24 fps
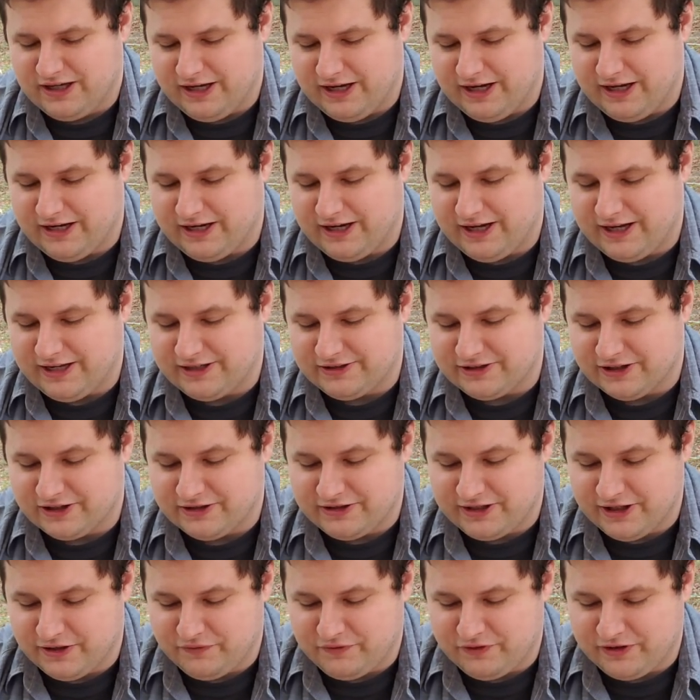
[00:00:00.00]
It has a
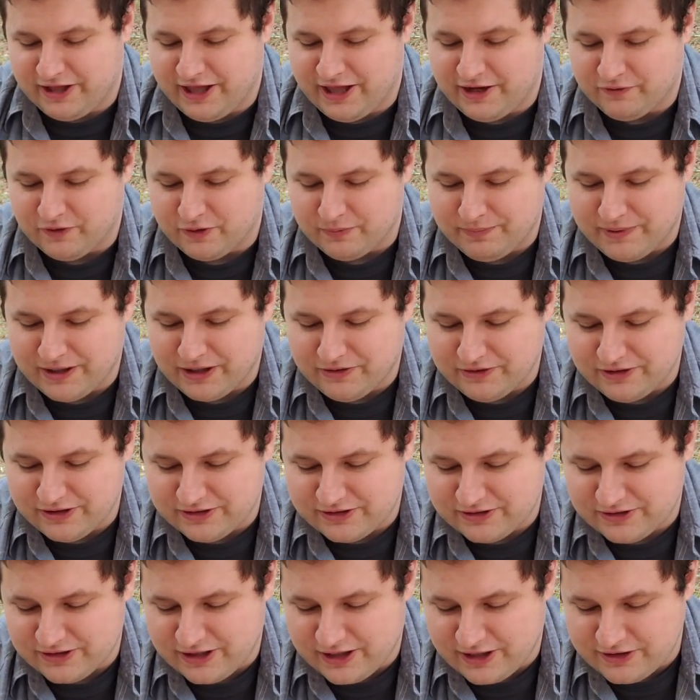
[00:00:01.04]
definitely a rebellious
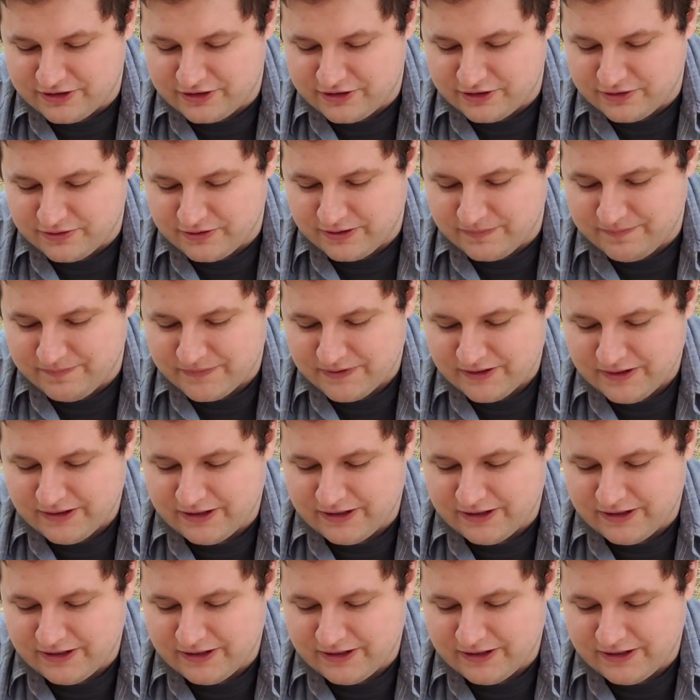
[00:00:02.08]
side to it.